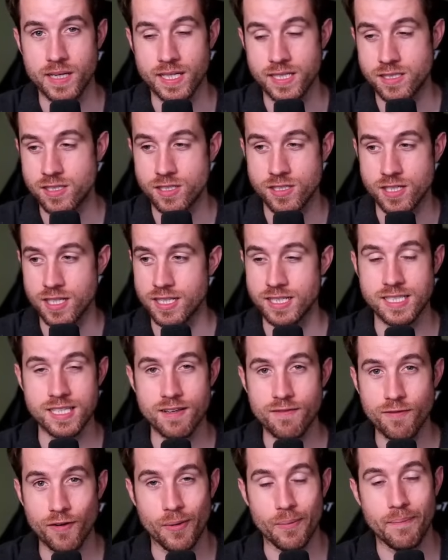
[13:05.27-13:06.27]
It's just going to
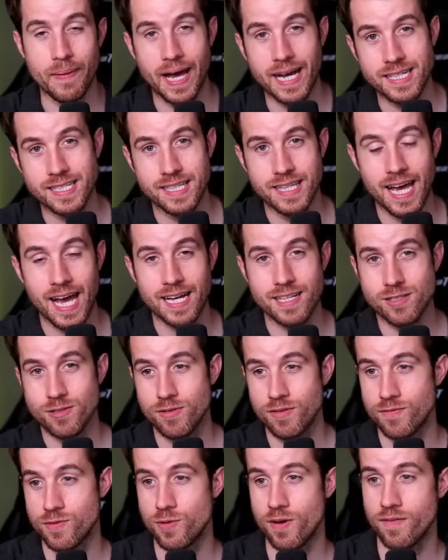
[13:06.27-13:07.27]
default back to that. So
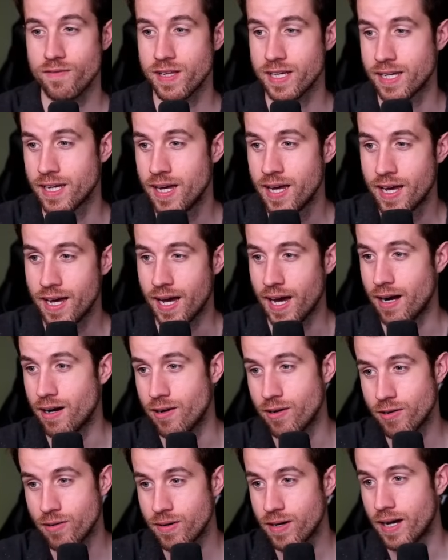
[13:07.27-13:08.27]
if you have
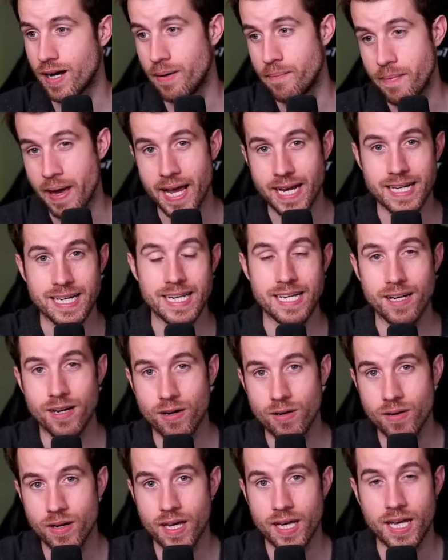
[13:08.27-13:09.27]
a Magneto,